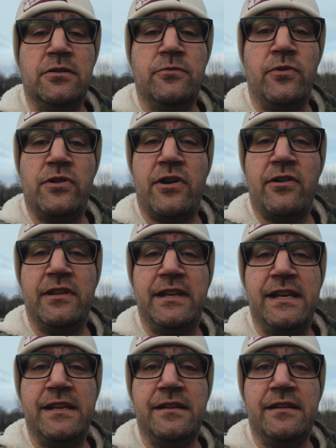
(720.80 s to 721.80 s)
Well,
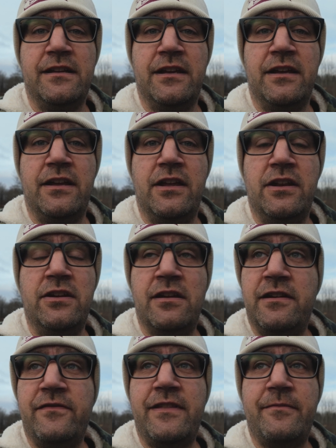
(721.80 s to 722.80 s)
currently,
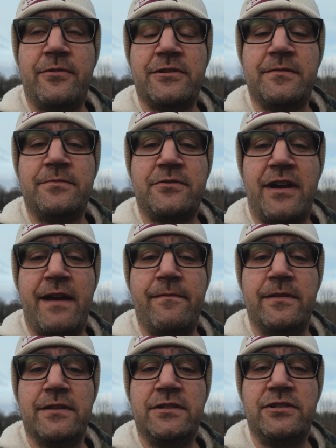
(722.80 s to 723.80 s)
none of them are subscribed to
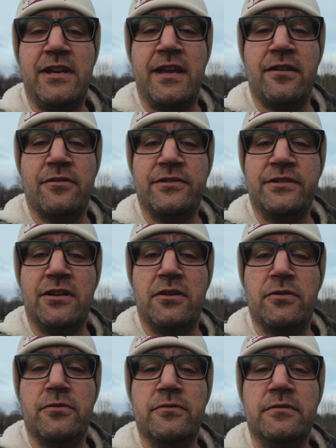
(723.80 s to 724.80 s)
this channel,
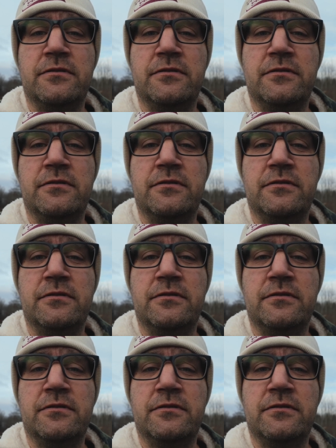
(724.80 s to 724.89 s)
so